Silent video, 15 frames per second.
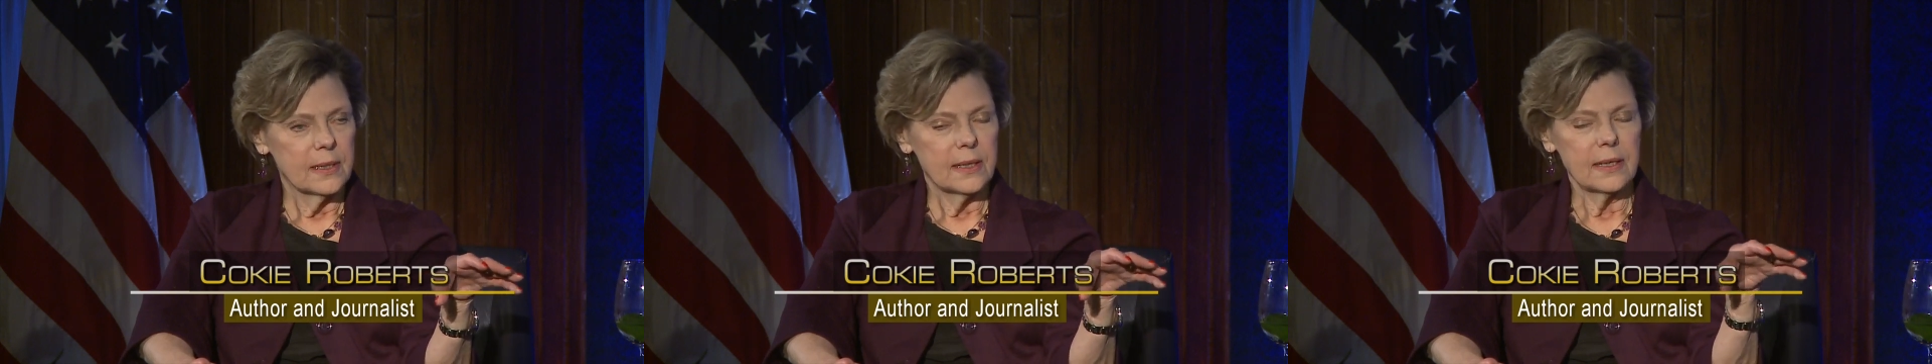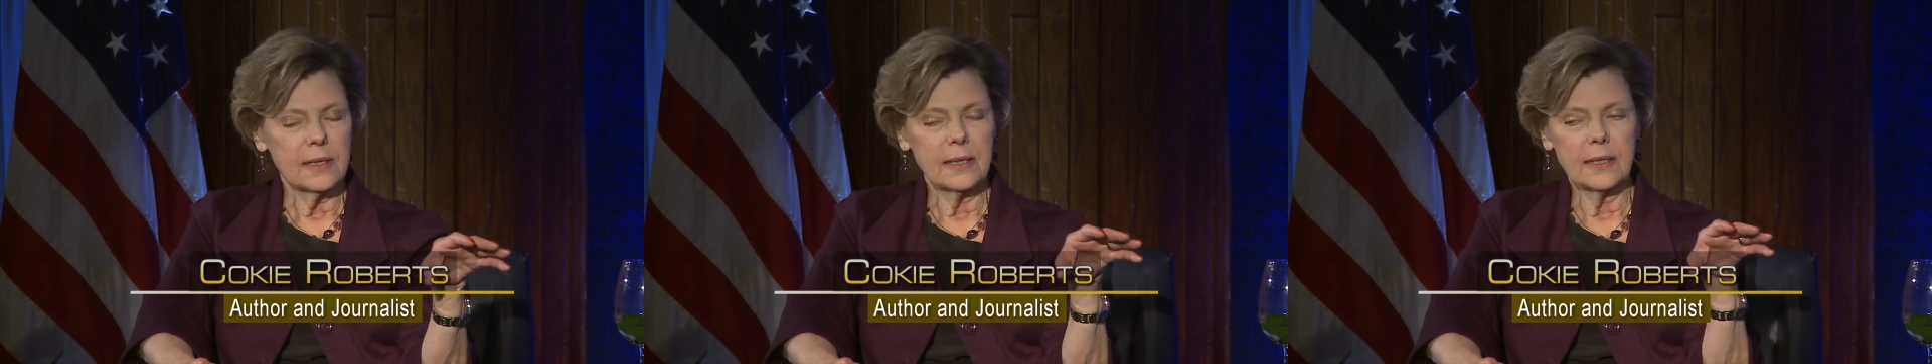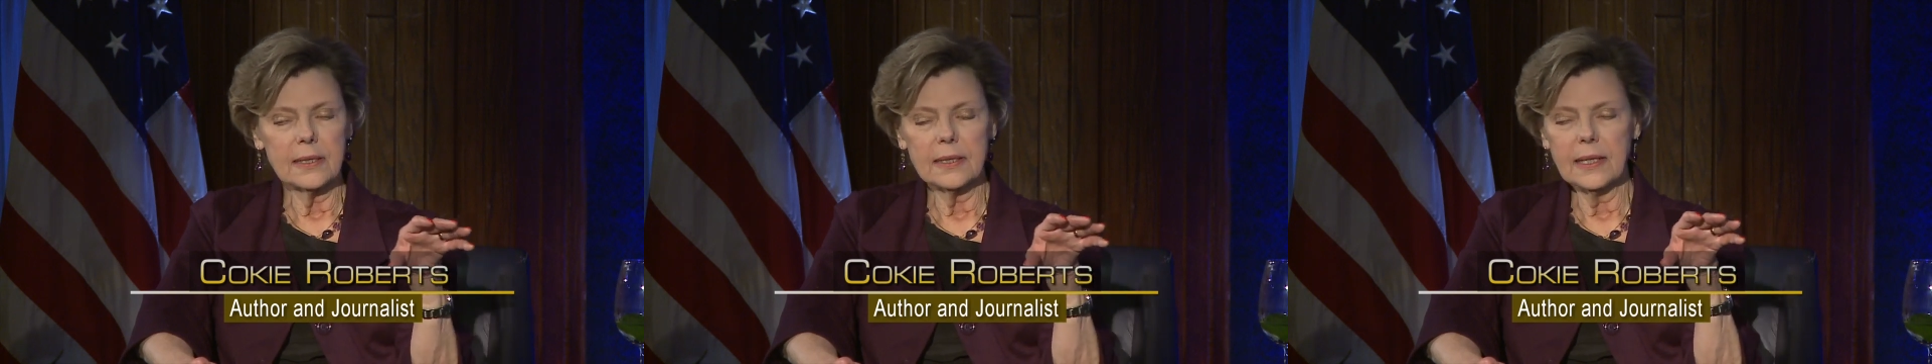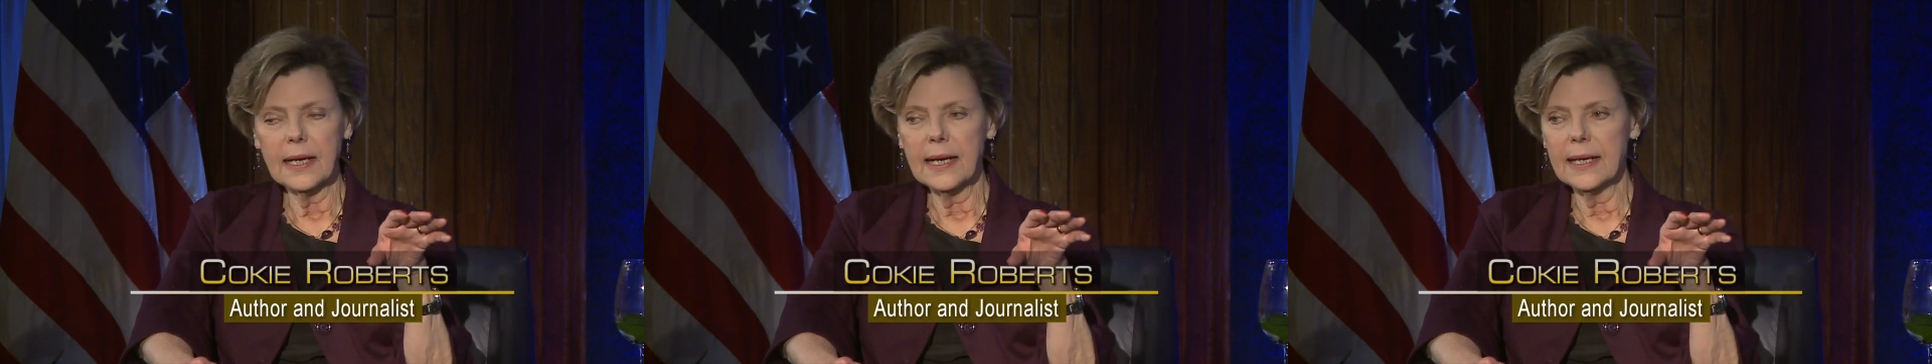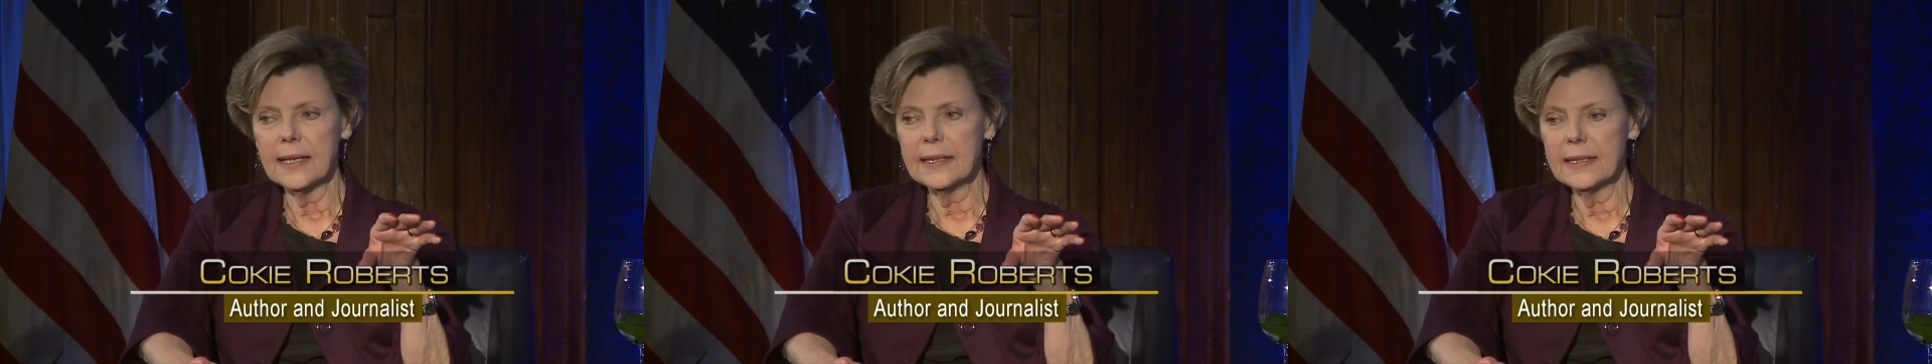Uh,
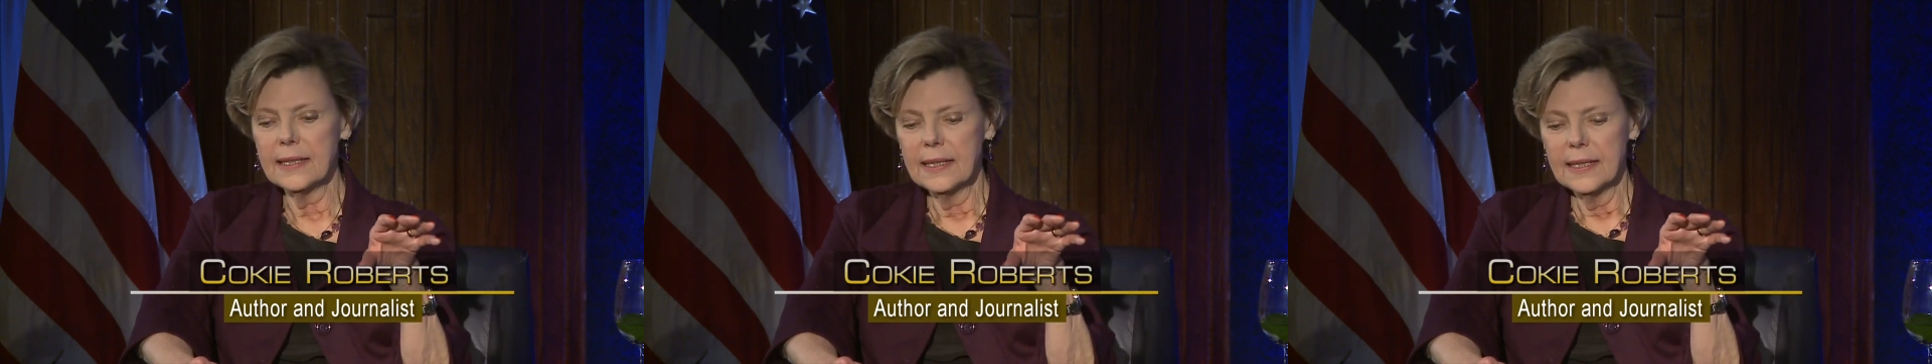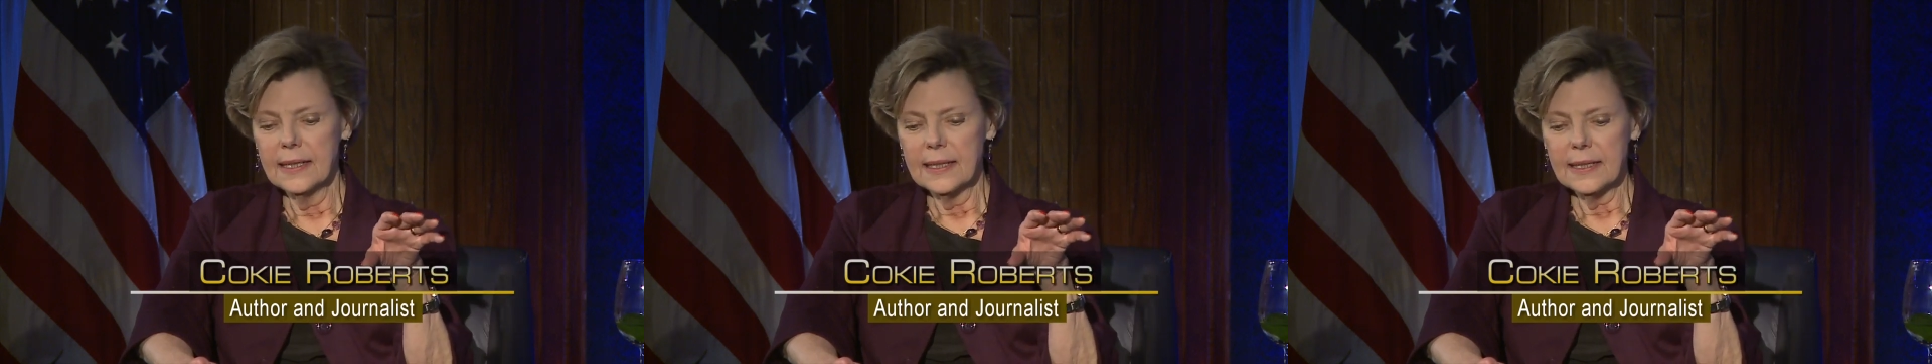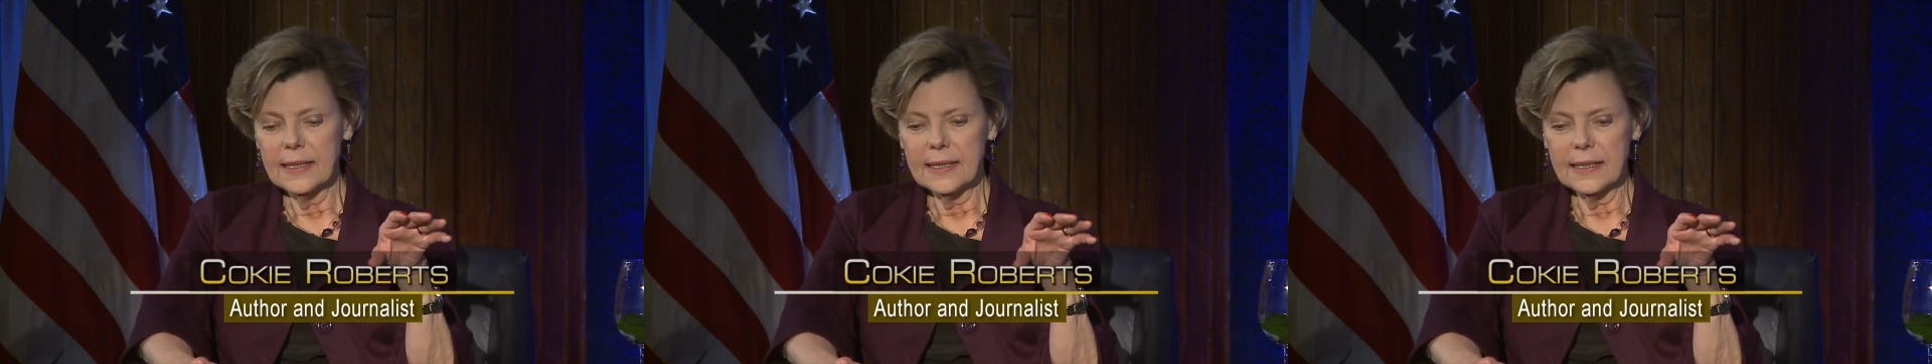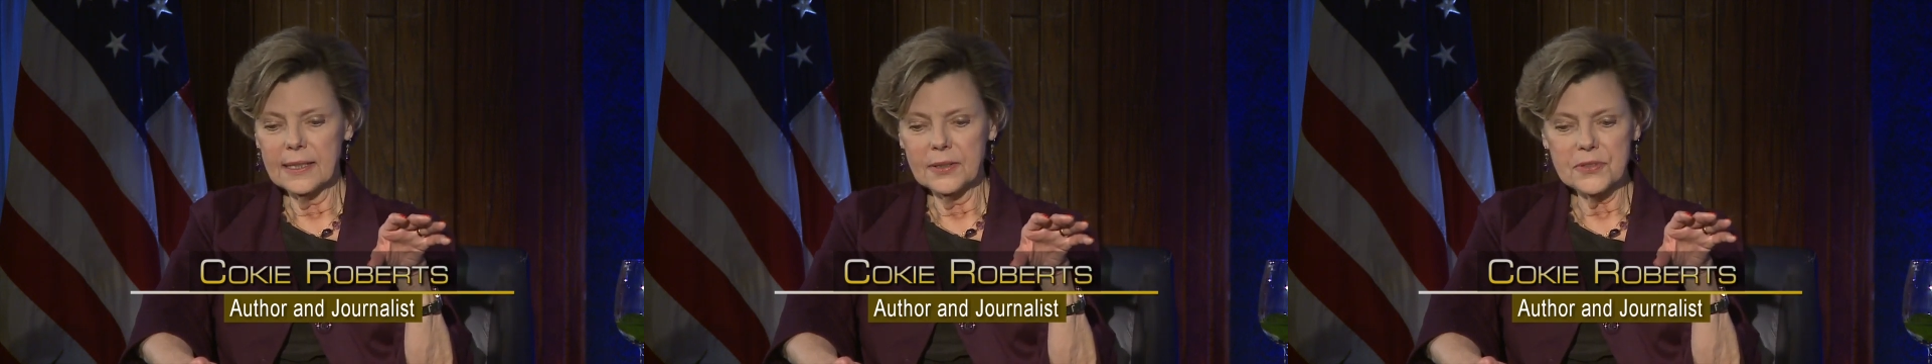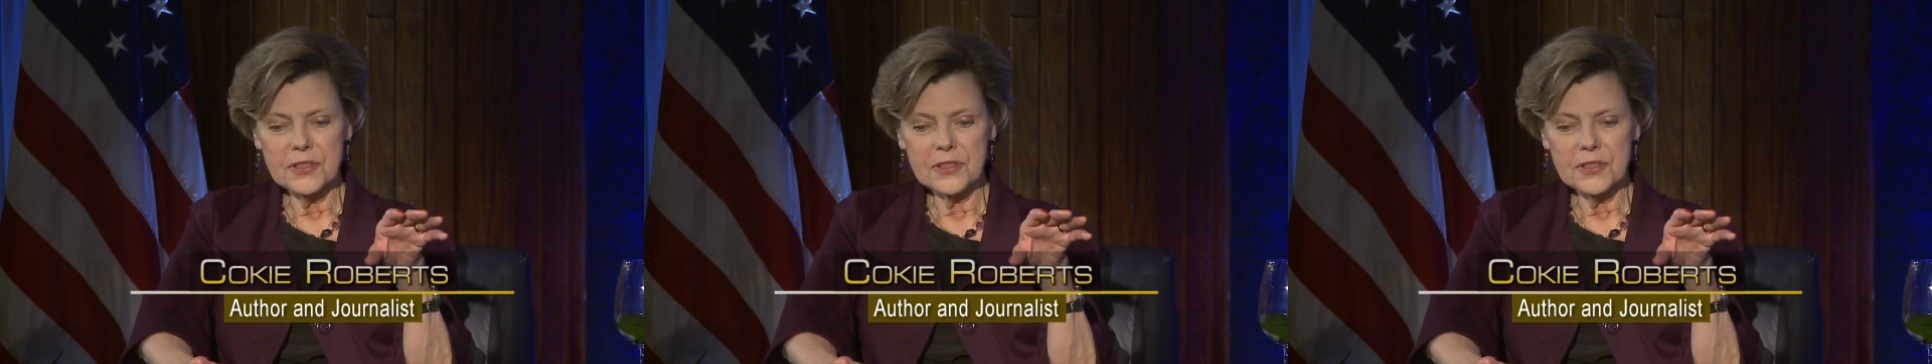and uh,